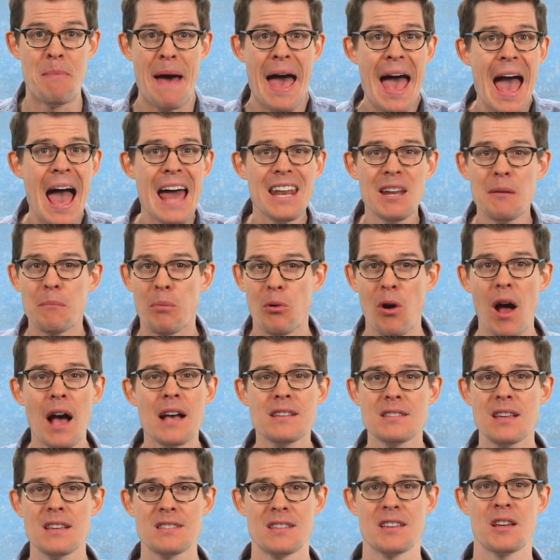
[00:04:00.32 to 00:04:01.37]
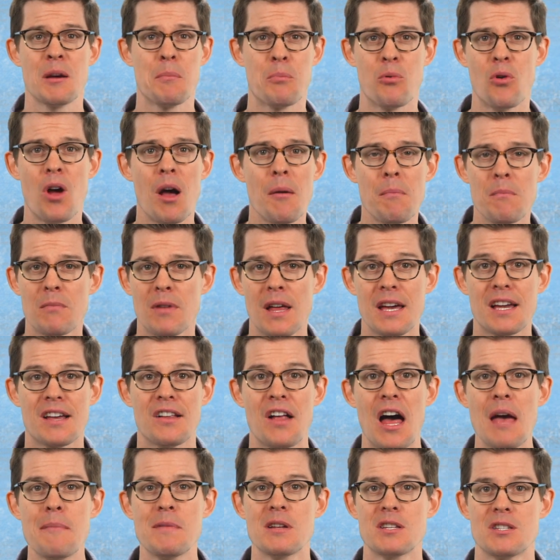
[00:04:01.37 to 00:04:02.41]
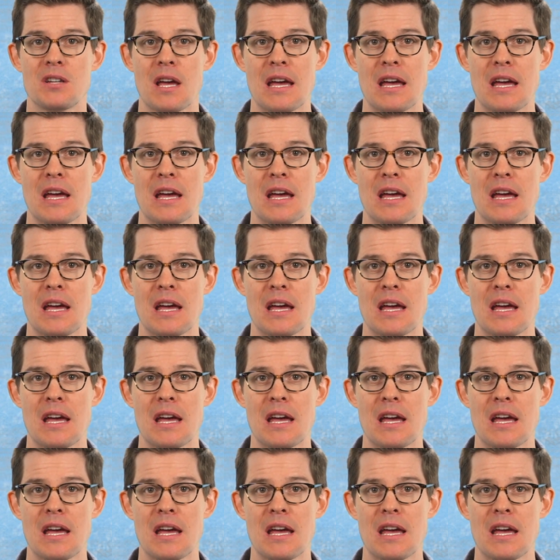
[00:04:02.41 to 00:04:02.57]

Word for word: bad at processing a problem like climate